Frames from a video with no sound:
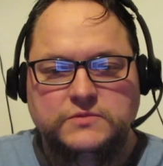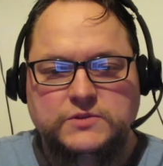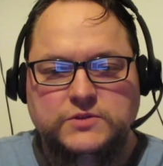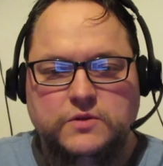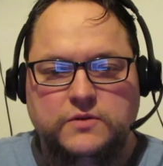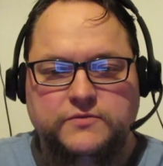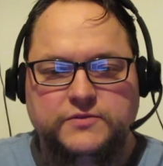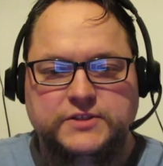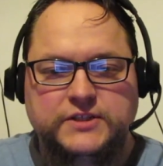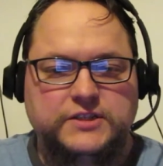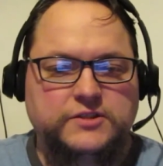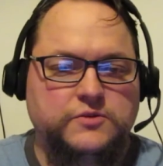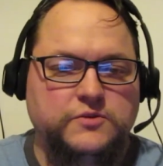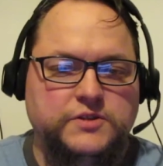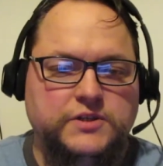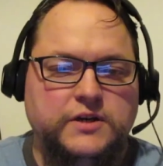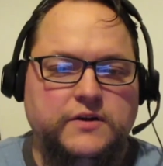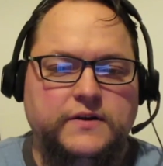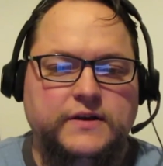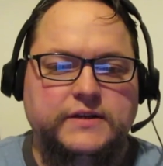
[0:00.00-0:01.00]
sort of
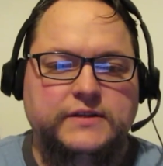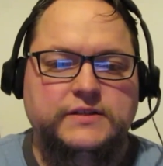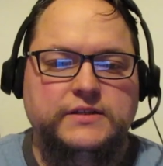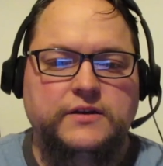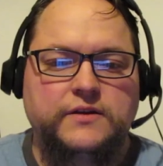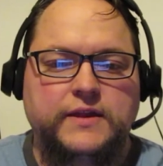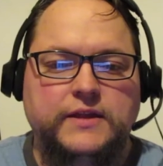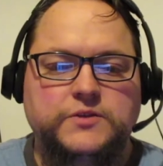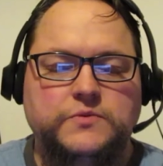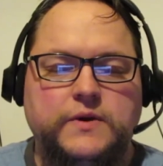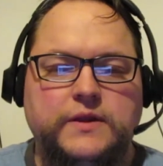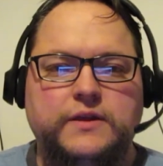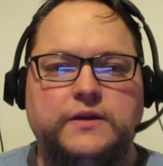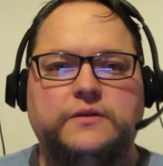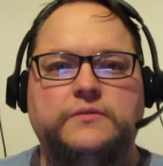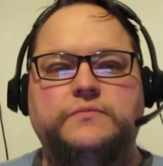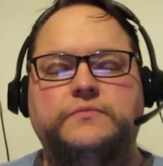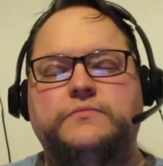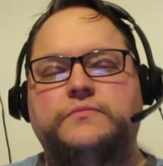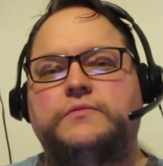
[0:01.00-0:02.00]
sister series. So that's why
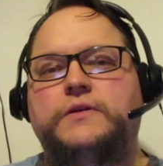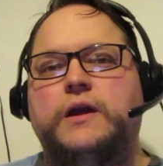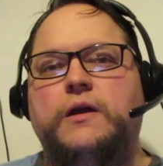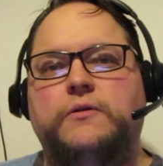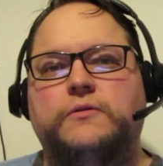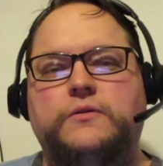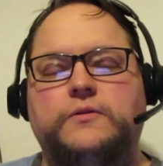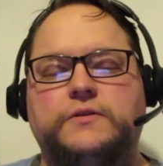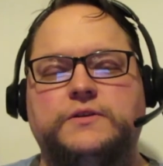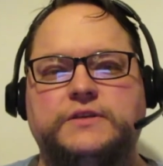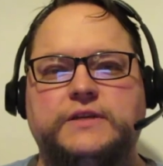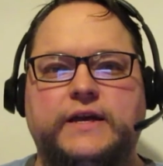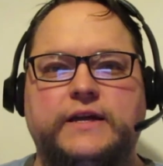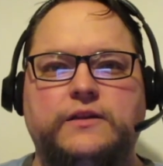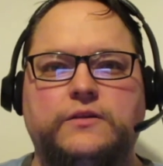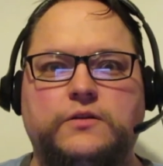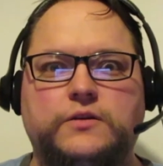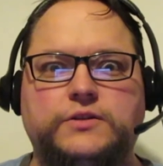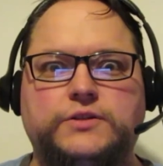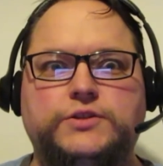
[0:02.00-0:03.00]
the character
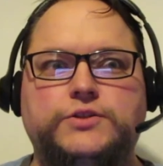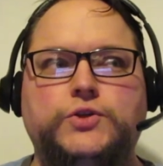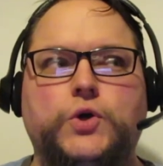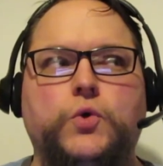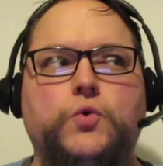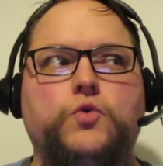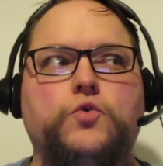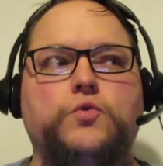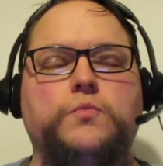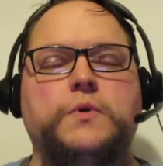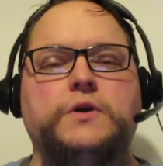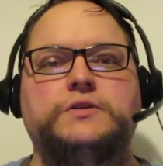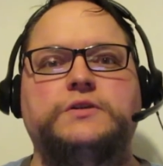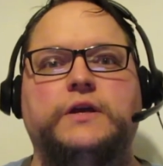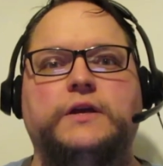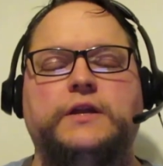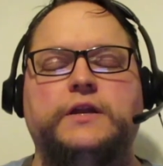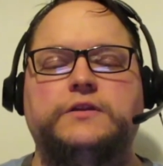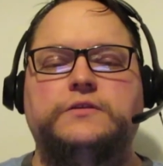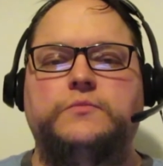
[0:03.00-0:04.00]
design looks so
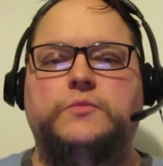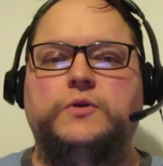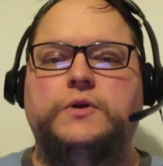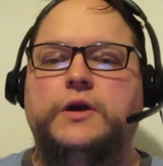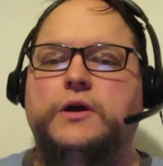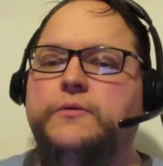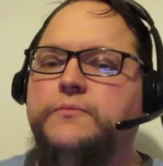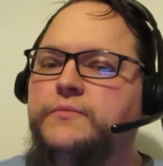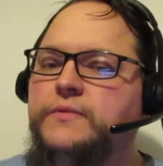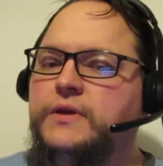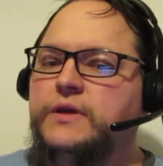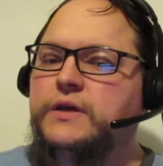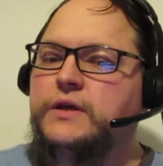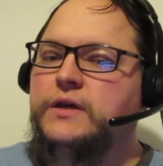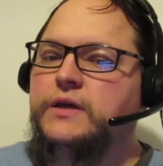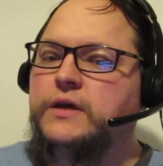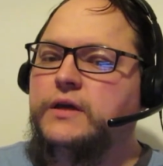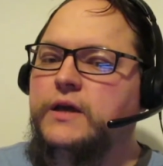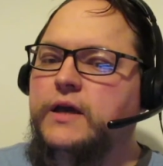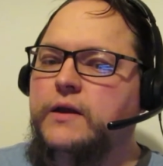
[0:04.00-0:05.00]
much like Tenchi Muyo.
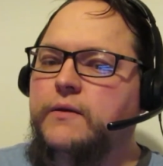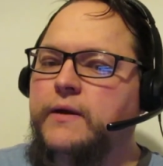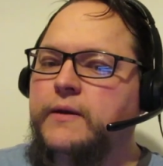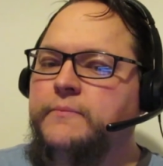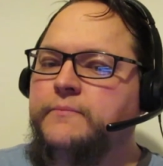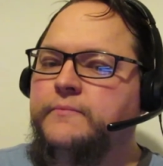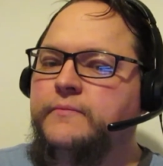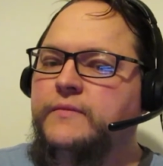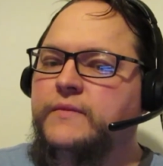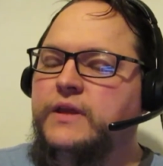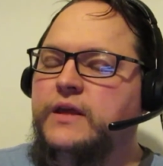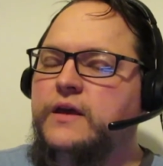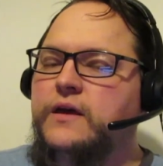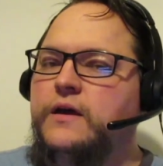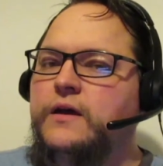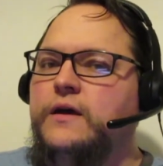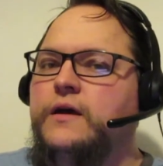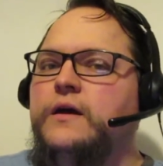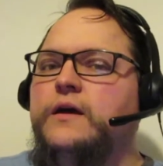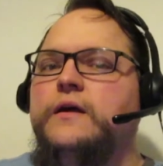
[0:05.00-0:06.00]
Anyway,
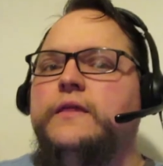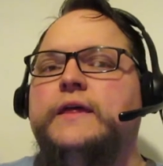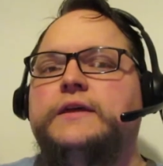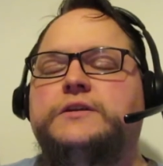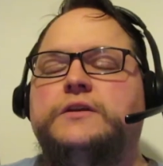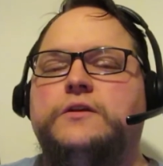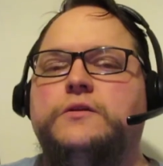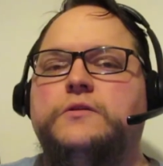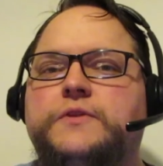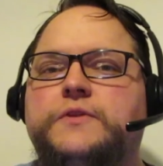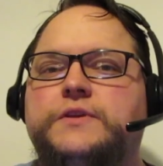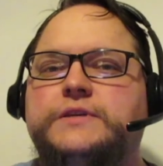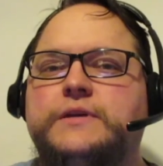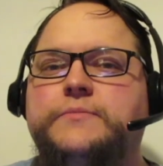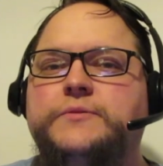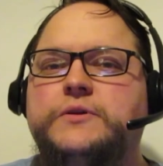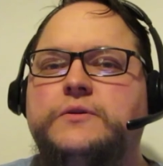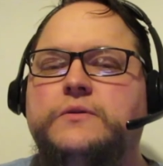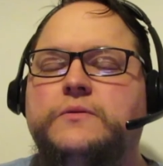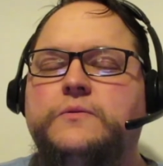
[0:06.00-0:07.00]
that's it for
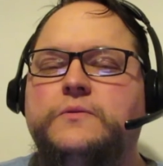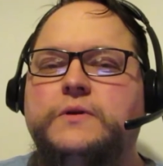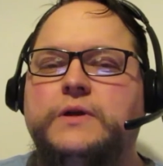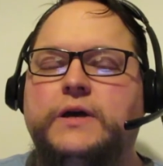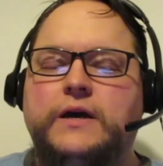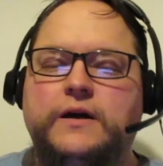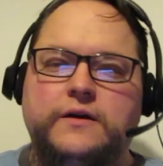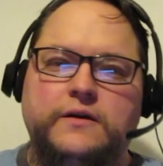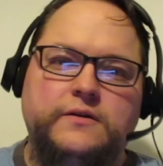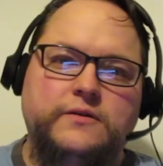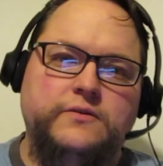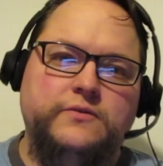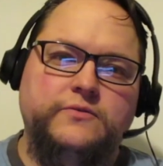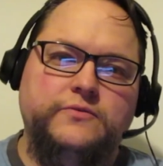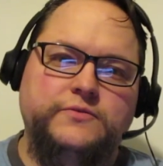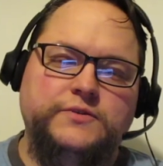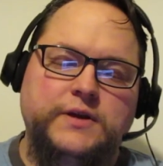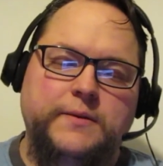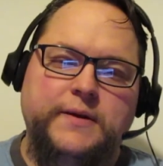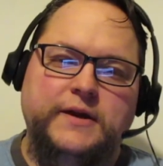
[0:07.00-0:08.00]
this episode
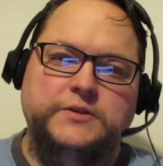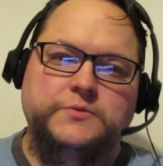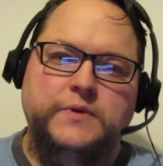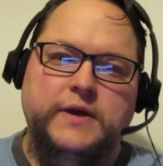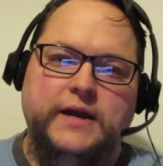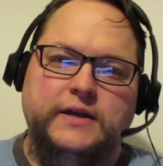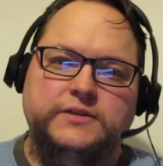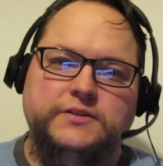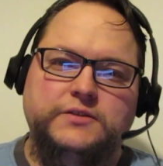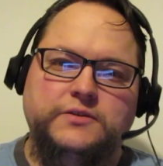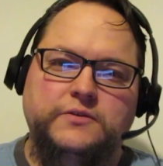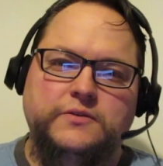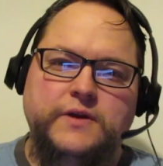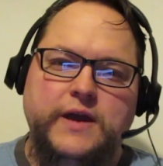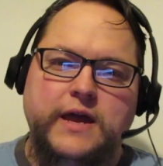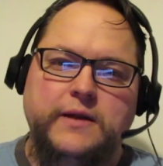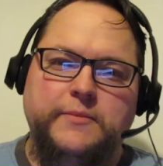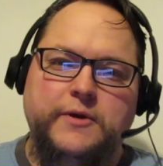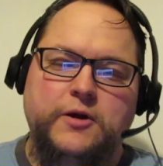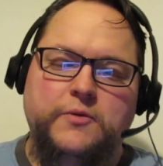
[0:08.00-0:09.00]
of Jbats Reacts
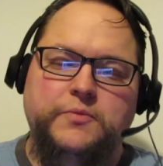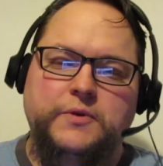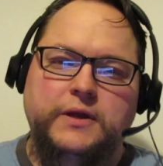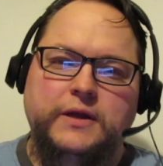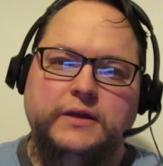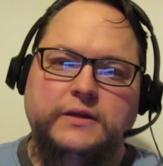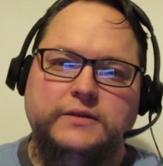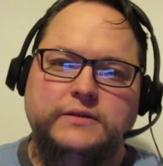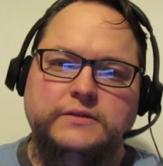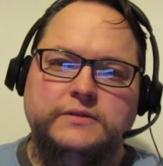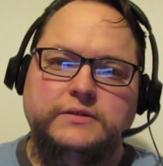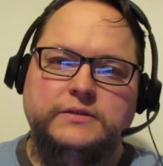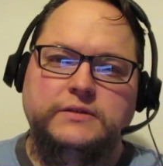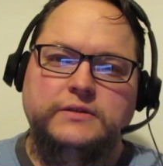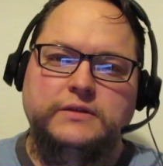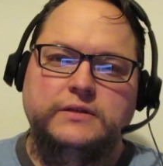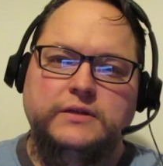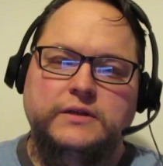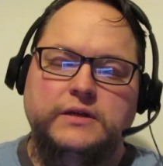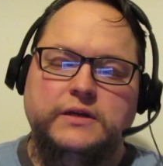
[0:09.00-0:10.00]
to Anime Openings,
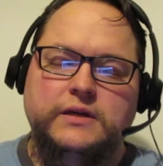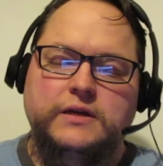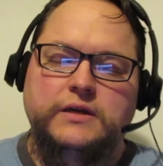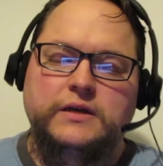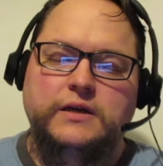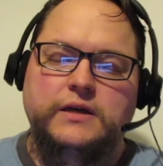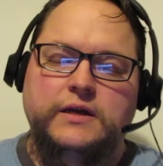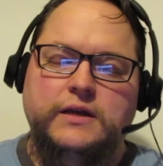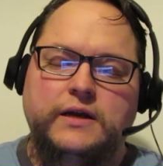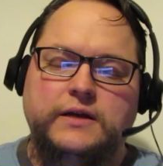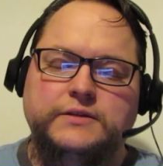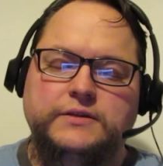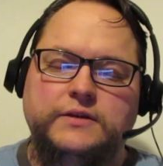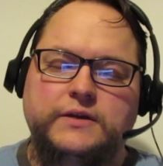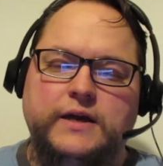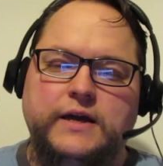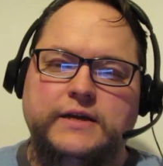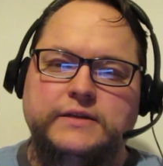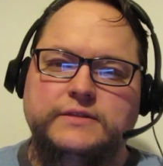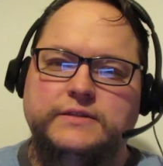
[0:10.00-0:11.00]
and I'll
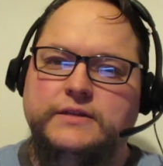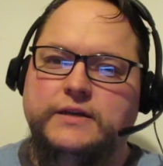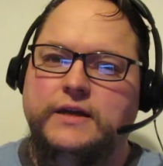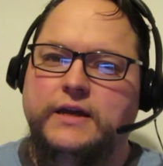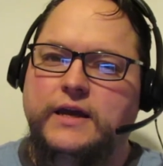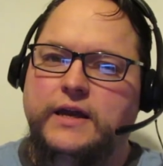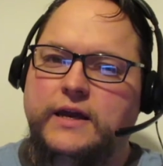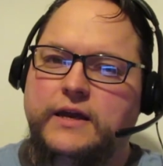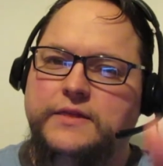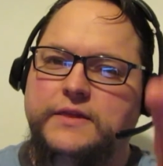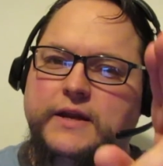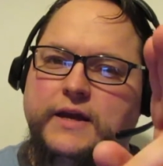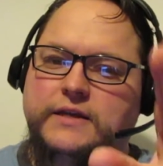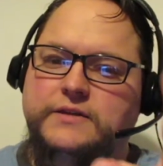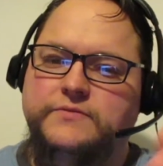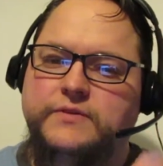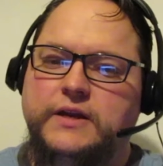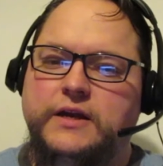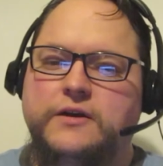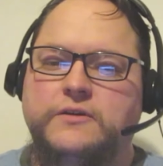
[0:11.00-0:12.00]
see you guys in the
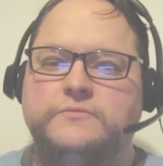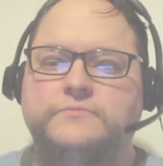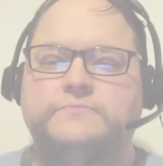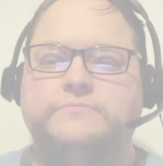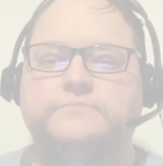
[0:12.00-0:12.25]
next video.